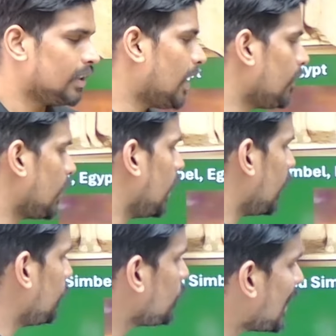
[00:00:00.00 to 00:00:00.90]

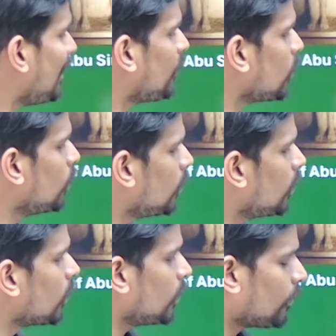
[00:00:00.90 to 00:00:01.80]
Now, if you
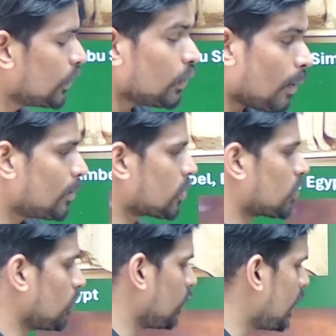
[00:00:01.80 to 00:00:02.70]
know about
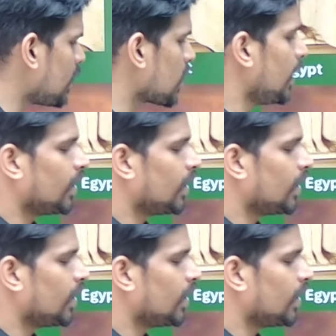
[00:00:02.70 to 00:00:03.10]
Stonehenge,